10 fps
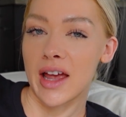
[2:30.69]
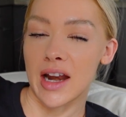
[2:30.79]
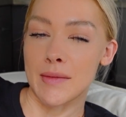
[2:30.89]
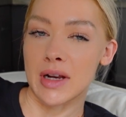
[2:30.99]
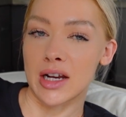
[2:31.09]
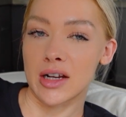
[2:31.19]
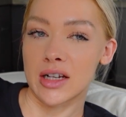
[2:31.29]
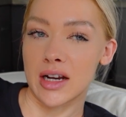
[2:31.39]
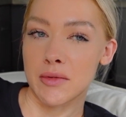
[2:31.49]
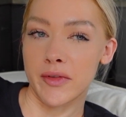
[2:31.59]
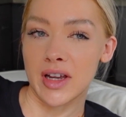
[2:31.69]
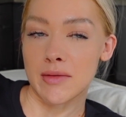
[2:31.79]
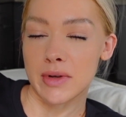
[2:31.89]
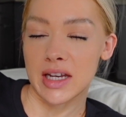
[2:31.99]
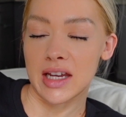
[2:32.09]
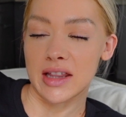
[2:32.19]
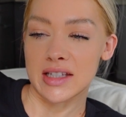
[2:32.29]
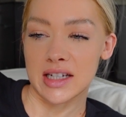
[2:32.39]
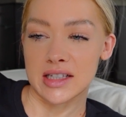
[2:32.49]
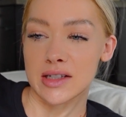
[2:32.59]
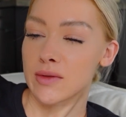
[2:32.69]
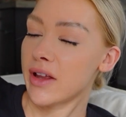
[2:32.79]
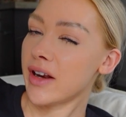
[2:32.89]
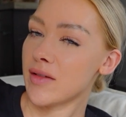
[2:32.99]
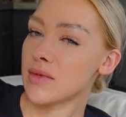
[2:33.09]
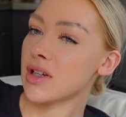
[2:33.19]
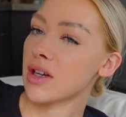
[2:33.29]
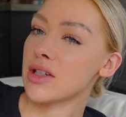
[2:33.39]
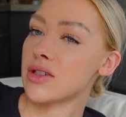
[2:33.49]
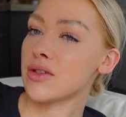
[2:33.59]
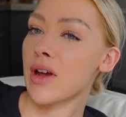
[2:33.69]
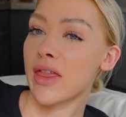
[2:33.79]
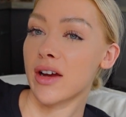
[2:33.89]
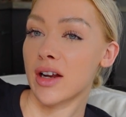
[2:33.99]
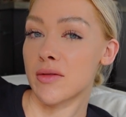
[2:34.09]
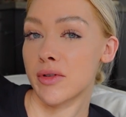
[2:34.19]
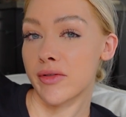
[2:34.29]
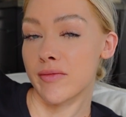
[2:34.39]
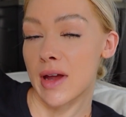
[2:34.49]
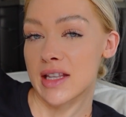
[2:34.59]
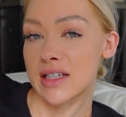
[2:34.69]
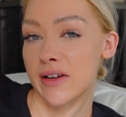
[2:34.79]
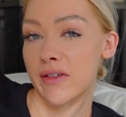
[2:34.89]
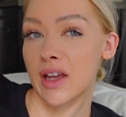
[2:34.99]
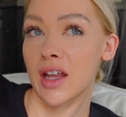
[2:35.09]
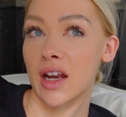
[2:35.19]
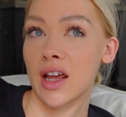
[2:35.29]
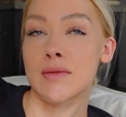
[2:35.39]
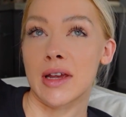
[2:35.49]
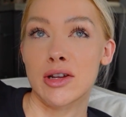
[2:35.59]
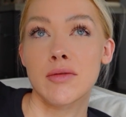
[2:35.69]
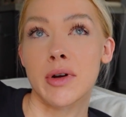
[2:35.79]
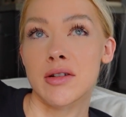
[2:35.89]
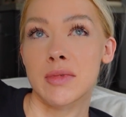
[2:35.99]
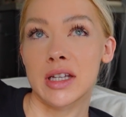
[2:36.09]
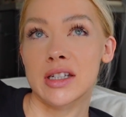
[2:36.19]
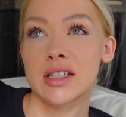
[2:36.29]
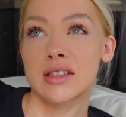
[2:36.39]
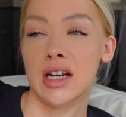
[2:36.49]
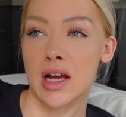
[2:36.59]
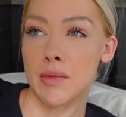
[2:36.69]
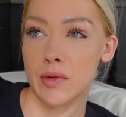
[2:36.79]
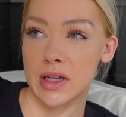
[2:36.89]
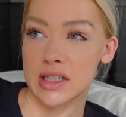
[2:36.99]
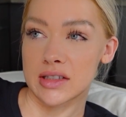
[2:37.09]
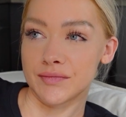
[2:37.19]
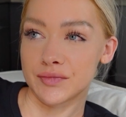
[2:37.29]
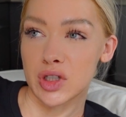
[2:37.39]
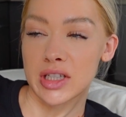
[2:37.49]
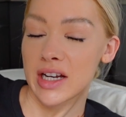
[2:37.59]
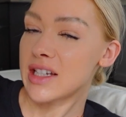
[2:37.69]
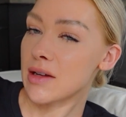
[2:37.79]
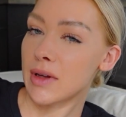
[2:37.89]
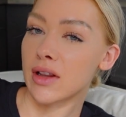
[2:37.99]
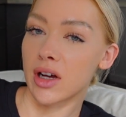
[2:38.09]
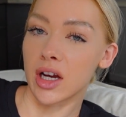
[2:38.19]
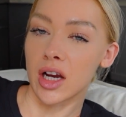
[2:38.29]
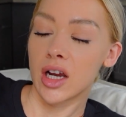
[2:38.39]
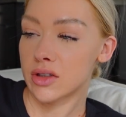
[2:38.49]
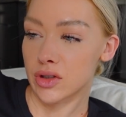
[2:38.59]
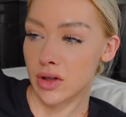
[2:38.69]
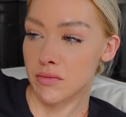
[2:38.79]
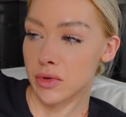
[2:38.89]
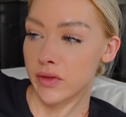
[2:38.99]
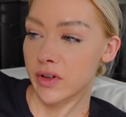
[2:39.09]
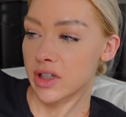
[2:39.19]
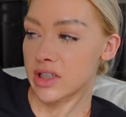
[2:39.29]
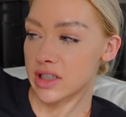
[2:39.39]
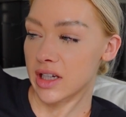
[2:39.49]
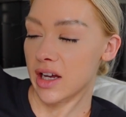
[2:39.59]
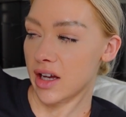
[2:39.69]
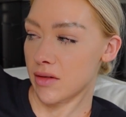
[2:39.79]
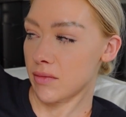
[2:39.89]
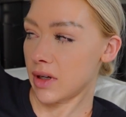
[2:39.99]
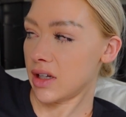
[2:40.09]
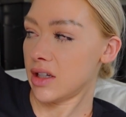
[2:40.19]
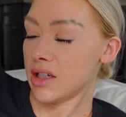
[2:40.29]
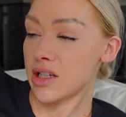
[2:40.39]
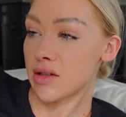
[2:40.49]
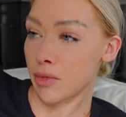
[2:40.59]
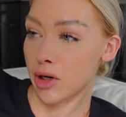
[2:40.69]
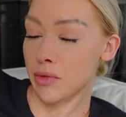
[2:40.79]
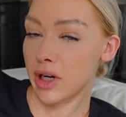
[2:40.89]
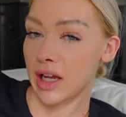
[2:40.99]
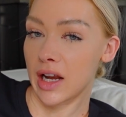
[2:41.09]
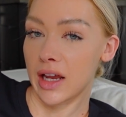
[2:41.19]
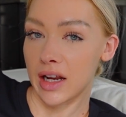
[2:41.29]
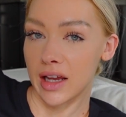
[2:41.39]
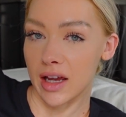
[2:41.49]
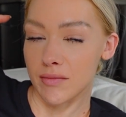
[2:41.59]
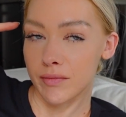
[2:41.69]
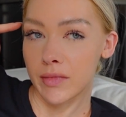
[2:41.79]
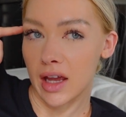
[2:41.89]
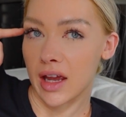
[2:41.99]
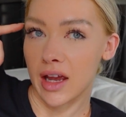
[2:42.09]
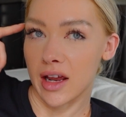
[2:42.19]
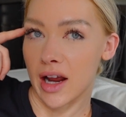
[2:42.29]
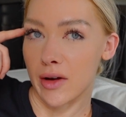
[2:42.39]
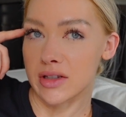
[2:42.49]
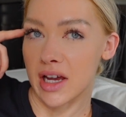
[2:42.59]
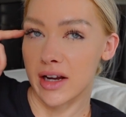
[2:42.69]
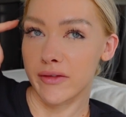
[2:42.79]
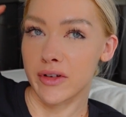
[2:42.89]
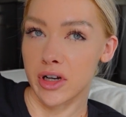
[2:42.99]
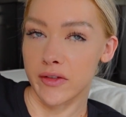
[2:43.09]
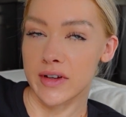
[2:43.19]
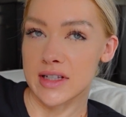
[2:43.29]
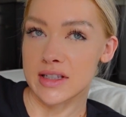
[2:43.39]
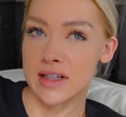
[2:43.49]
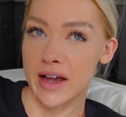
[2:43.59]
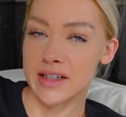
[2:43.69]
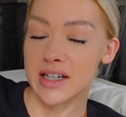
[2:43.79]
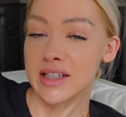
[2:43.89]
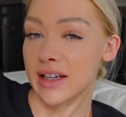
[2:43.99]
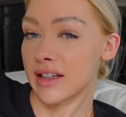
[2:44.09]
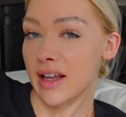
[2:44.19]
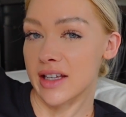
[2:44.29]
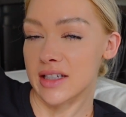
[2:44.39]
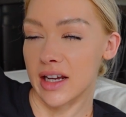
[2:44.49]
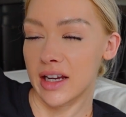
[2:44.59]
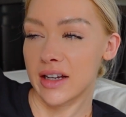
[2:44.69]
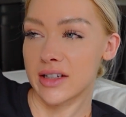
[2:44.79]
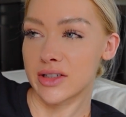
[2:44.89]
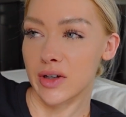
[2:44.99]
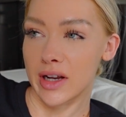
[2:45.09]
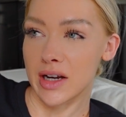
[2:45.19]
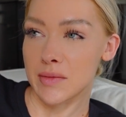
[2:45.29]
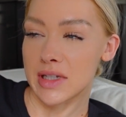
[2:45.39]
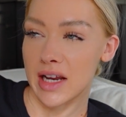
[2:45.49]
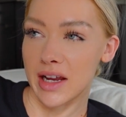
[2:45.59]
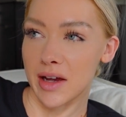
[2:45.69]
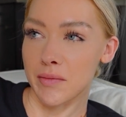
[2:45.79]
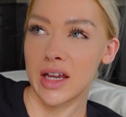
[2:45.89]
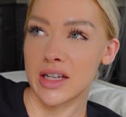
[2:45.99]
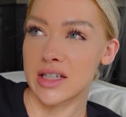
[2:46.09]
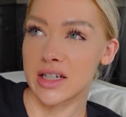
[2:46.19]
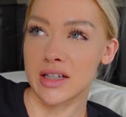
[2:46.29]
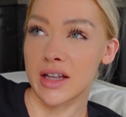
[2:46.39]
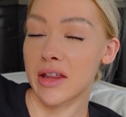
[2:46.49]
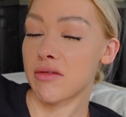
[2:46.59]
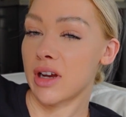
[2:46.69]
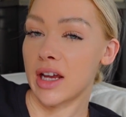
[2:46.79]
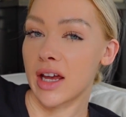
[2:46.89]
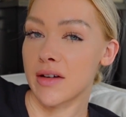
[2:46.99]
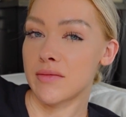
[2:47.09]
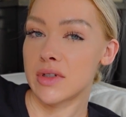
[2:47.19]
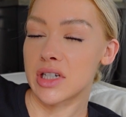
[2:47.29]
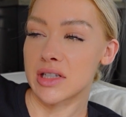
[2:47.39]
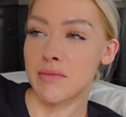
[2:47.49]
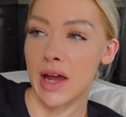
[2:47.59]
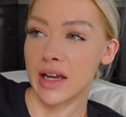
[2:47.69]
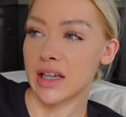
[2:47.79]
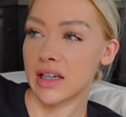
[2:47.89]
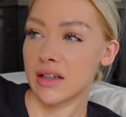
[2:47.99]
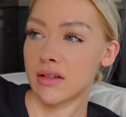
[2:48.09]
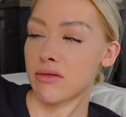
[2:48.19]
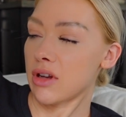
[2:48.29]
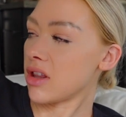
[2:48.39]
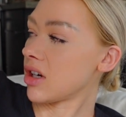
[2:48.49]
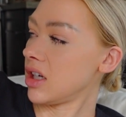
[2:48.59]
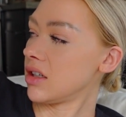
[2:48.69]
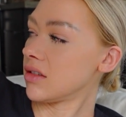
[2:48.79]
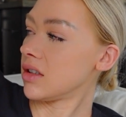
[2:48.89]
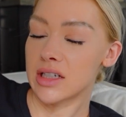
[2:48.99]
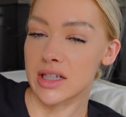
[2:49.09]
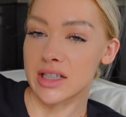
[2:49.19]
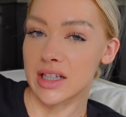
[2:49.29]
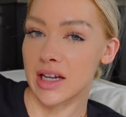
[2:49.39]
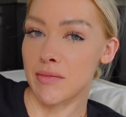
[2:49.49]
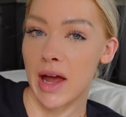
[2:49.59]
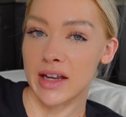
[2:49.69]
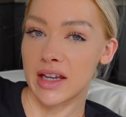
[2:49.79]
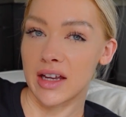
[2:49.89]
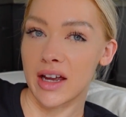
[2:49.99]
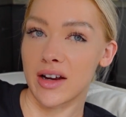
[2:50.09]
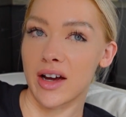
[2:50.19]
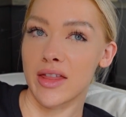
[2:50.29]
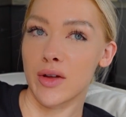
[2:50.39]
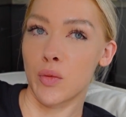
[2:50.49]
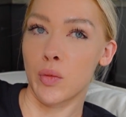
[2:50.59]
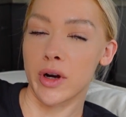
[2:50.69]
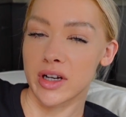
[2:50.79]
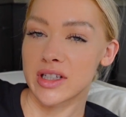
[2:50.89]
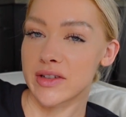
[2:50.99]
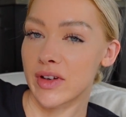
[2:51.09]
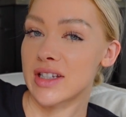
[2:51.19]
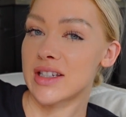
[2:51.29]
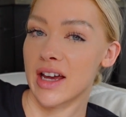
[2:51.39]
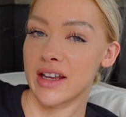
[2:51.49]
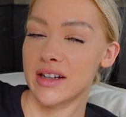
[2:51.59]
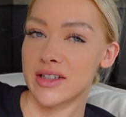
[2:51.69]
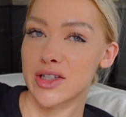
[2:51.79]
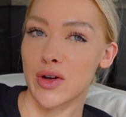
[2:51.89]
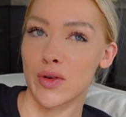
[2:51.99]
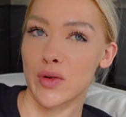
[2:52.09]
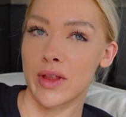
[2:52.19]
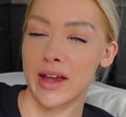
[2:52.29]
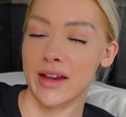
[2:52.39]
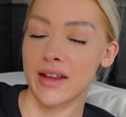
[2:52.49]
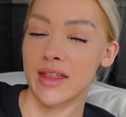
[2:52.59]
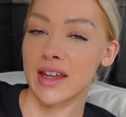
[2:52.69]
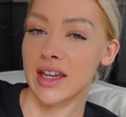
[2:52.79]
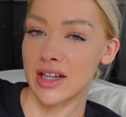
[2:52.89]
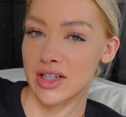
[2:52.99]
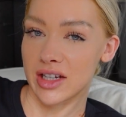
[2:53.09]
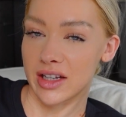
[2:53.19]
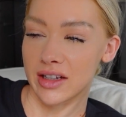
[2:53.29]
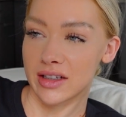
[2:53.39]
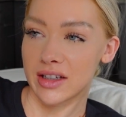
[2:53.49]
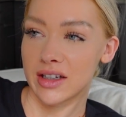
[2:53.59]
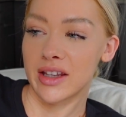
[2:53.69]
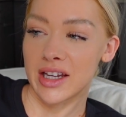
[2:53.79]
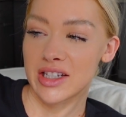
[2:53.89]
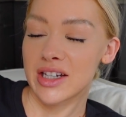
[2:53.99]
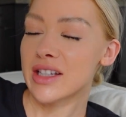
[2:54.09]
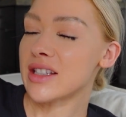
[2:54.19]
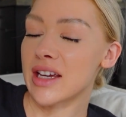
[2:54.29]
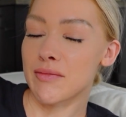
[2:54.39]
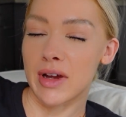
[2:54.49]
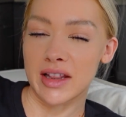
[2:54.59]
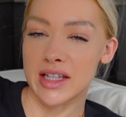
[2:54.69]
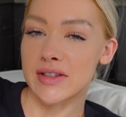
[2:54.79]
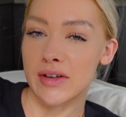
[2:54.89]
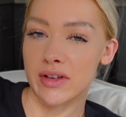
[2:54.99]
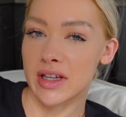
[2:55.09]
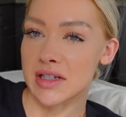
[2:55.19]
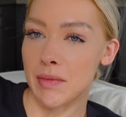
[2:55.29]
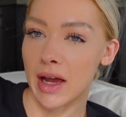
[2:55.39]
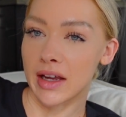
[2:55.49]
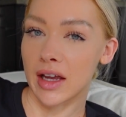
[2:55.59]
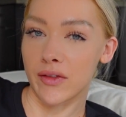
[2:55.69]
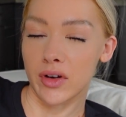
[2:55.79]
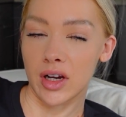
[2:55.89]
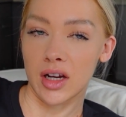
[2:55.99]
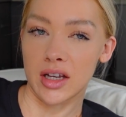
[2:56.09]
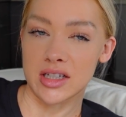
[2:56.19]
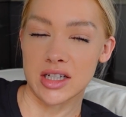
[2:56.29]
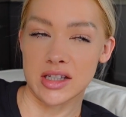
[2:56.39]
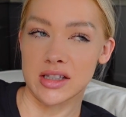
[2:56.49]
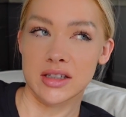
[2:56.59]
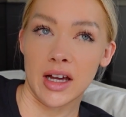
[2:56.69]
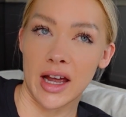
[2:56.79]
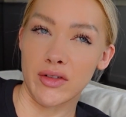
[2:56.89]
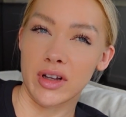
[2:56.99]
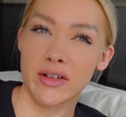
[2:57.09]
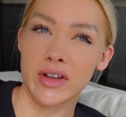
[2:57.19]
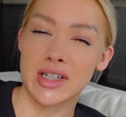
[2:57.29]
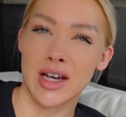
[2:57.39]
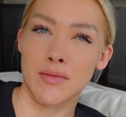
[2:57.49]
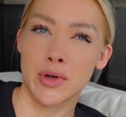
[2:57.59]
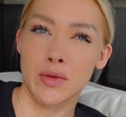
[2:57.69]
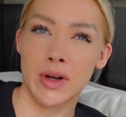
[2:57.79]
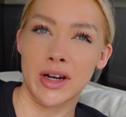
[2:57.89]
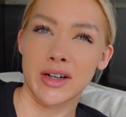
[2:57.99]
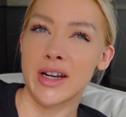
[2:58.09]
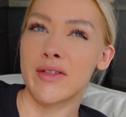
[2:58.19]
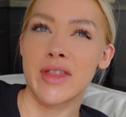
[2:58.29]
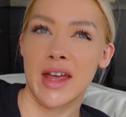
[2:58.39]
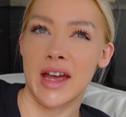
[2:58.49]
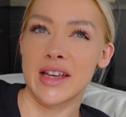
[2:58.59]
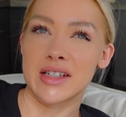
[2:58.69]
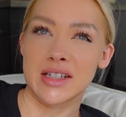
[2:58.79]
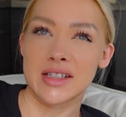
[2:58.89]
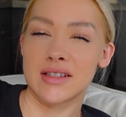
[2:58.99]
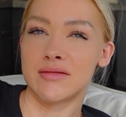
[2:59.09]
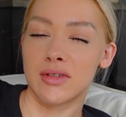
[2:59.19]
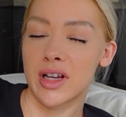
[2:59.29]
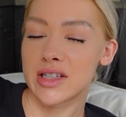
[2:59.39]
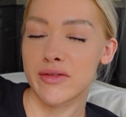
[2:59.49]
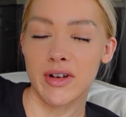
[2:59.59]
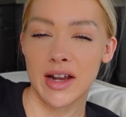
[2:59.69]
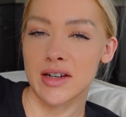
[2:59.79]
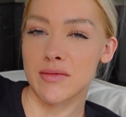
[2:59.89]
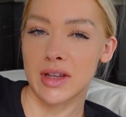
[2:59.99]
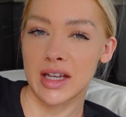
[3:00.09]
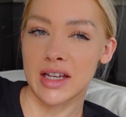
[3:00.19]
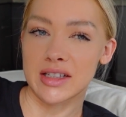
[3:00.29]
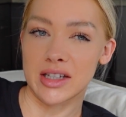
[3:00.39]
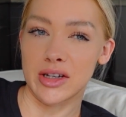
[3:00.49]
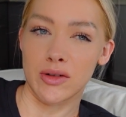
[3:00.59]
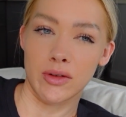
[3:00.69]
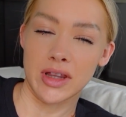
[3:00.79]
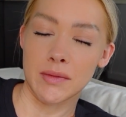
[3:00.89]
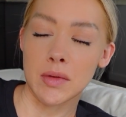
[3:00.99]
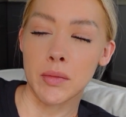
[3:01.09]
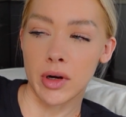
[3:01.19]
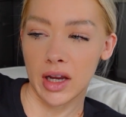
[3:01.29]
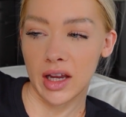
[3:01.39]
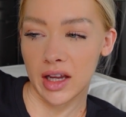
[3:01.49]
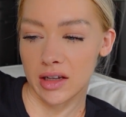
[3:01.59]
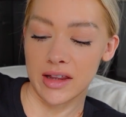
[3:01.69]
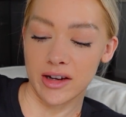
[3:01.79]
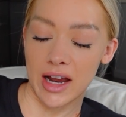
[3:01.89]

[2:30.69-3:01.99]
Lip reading: And I'm gonna get a moving company in the States as well that I've been talking to. And they're gonna move my stuff in my new apartment in a couple weeks. So it's gonna take a bit longer. So the movers come tomorrow morning at 8 a.m. and I was kind of nervous / excited last night. So I ended up staying up until like 3 a.m. just packing, 3:30, just like packing. I got the worst of it done. So like the kitchen is like my least favorite thing to pack ever. It's just, I have a lot of like Tupperware, not even that, it's just lots of random things and you don't want them to break and they're